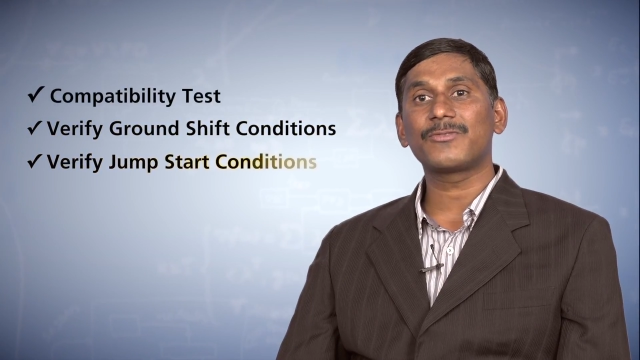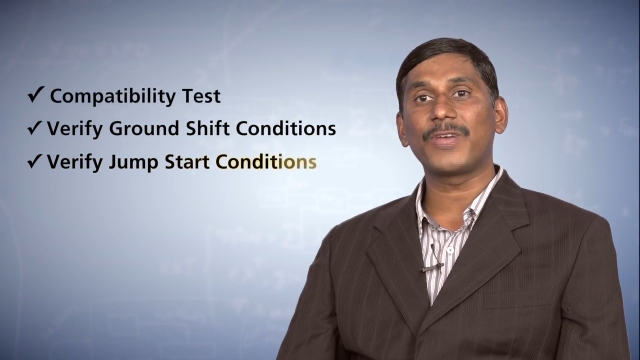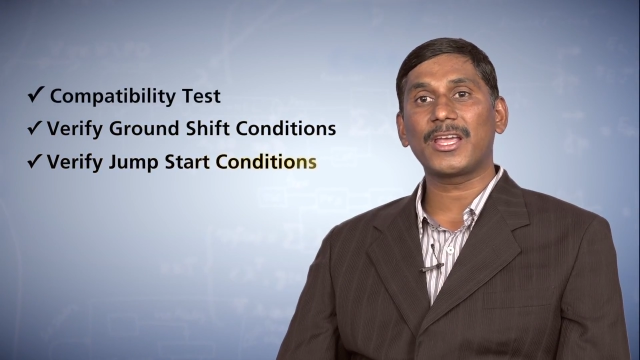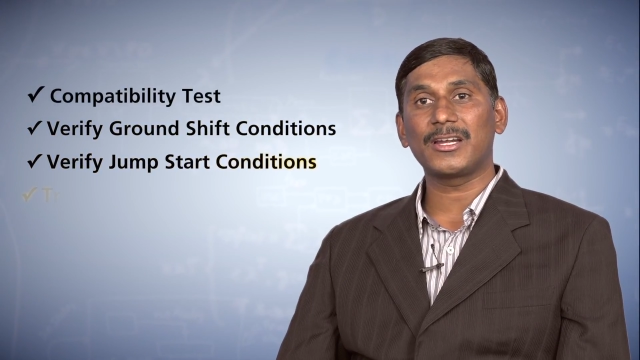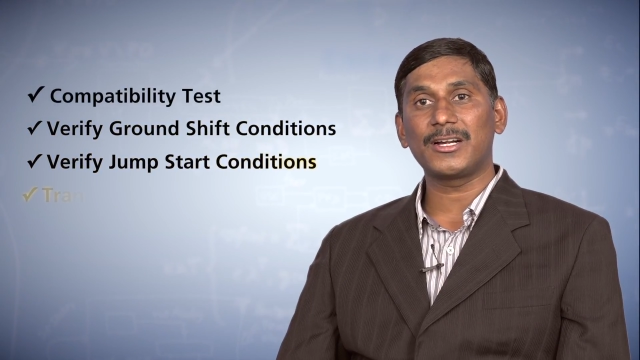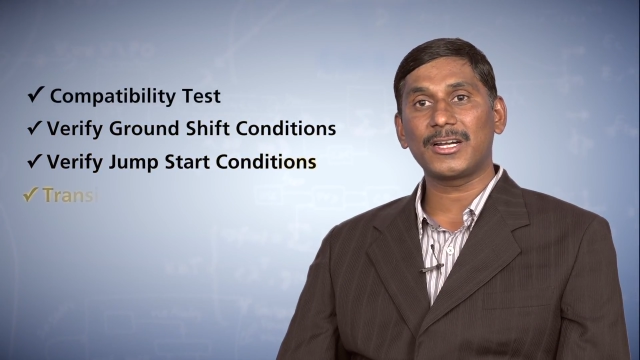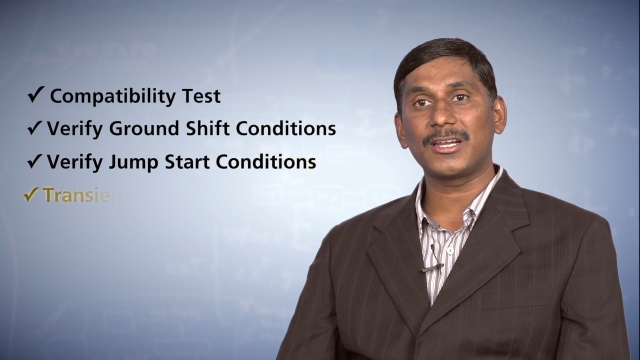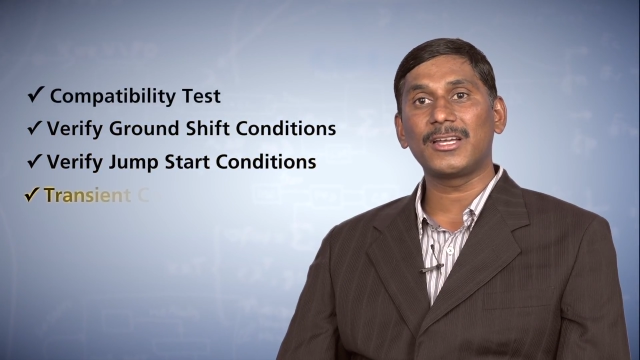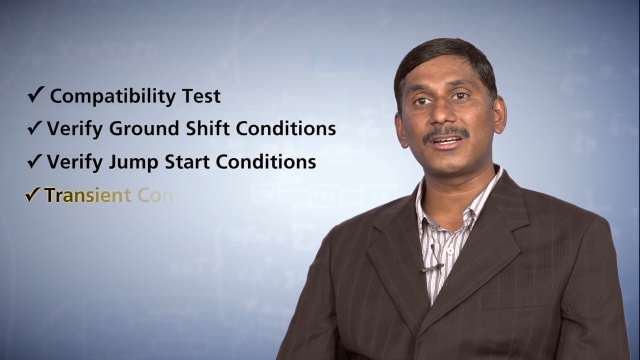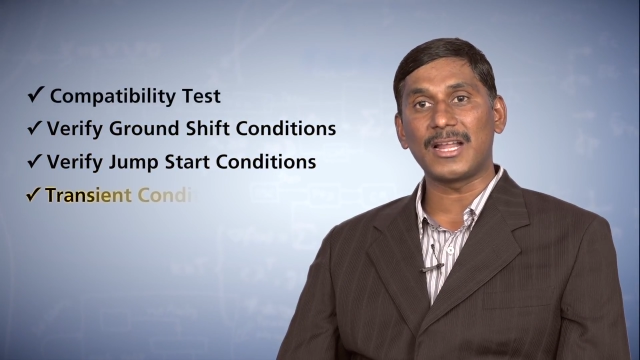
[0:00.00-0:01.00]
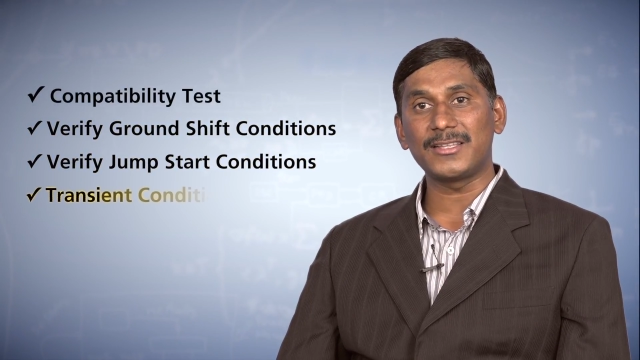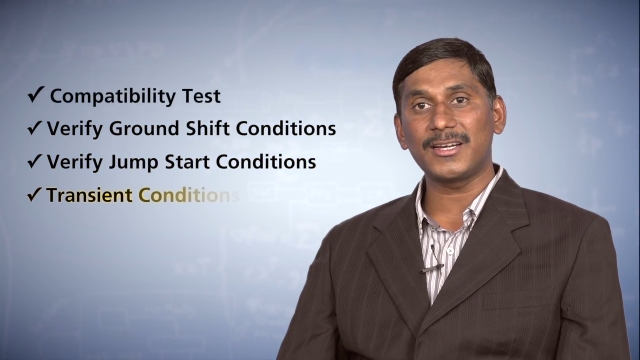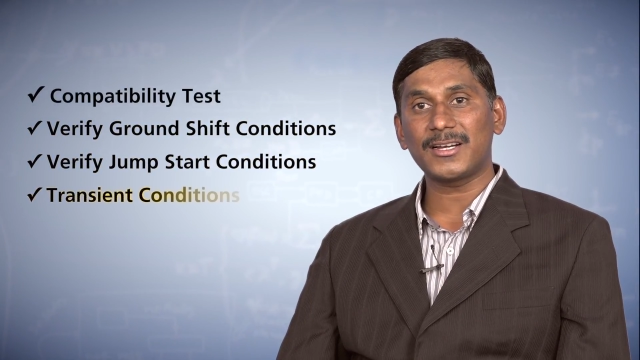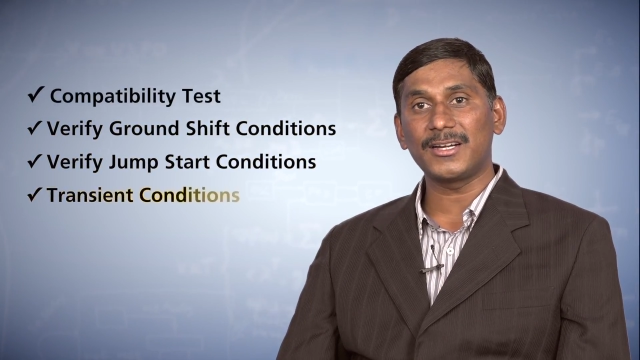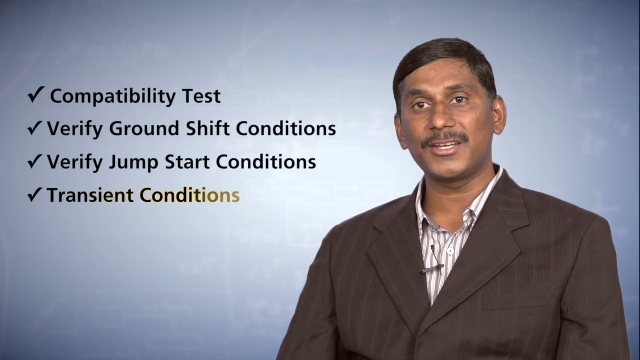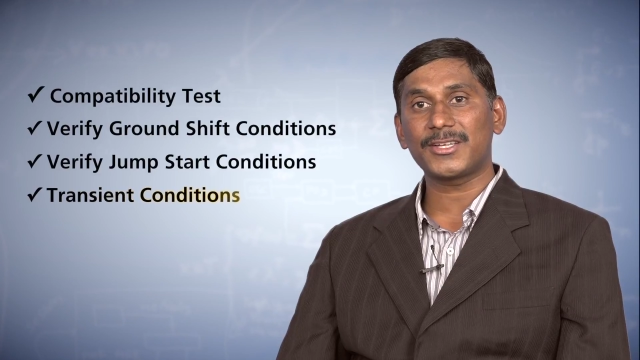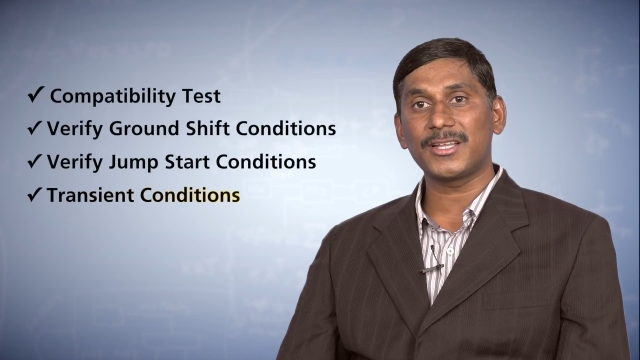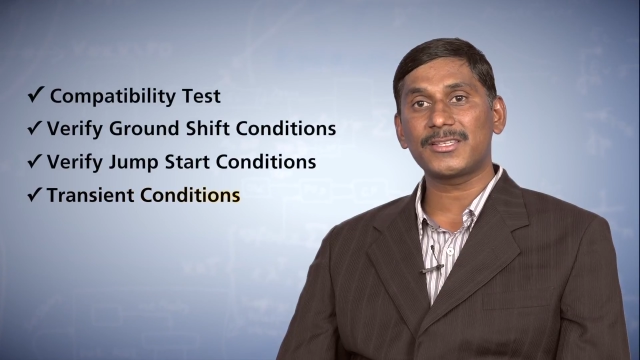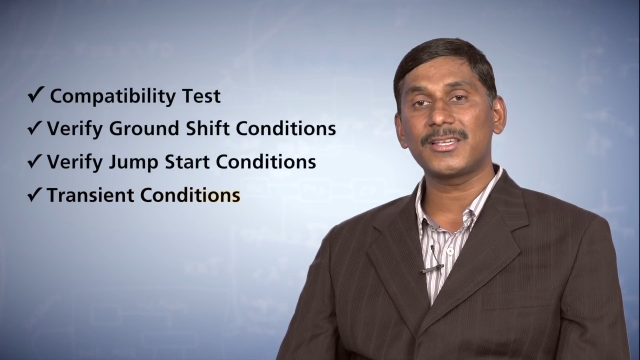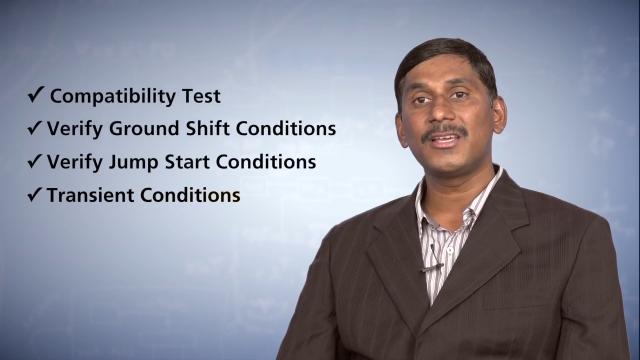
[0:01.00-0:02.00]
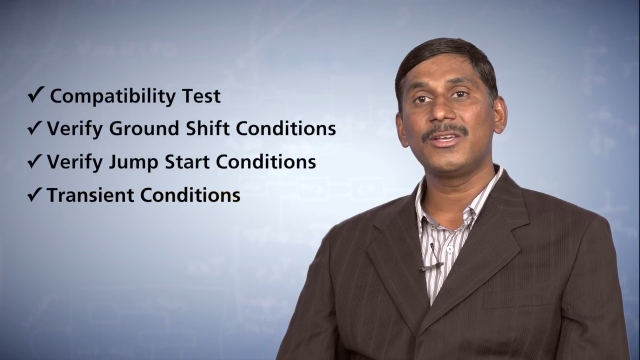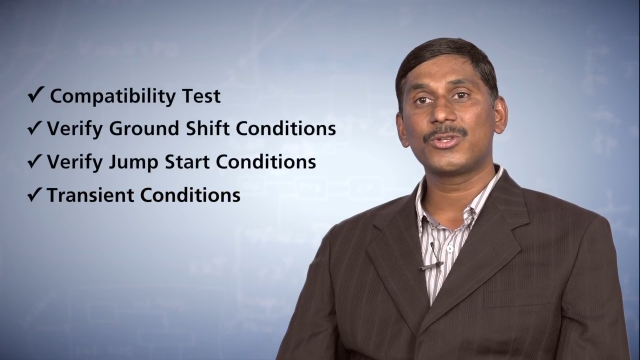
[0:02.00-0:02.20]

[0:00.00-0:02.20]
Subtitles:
vehicle rated transient conditions.